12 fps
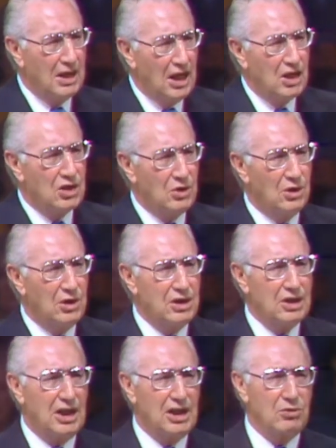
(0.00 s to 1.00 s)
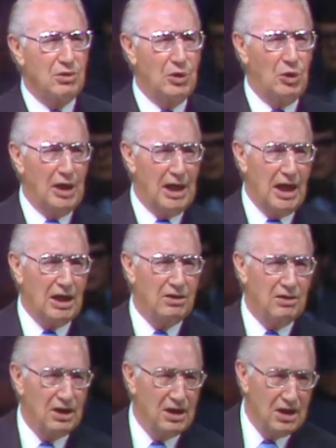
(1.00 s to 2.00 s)
that choice as we react
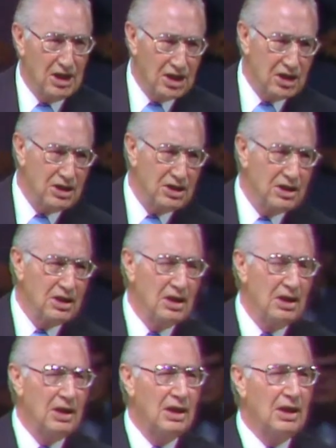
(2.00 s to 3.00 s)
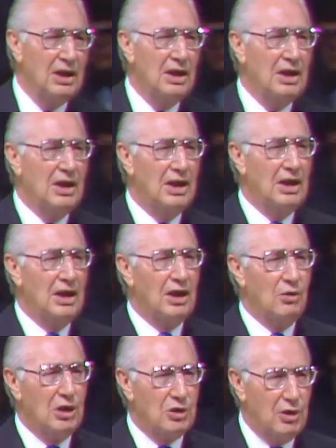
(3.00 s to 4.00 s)
to the conditions
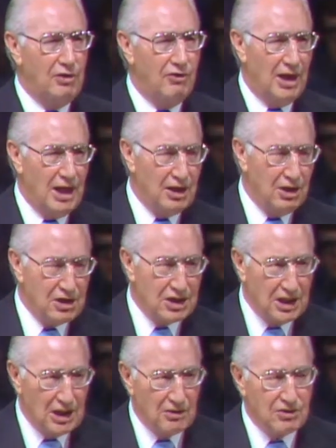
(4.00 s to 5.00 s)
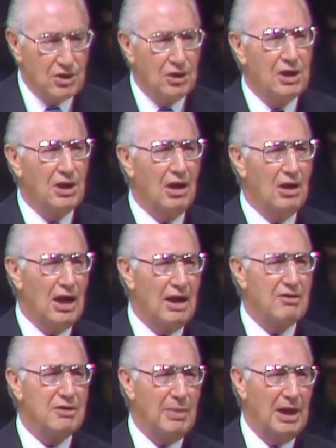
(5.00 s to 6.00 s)
in which we find ourselves during our
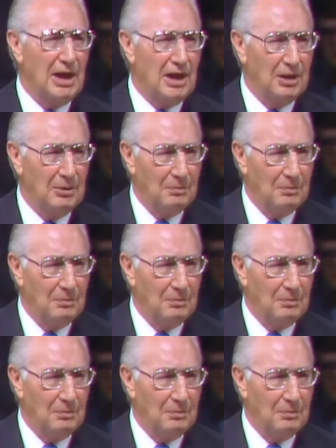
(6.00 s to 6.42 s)
lifespan.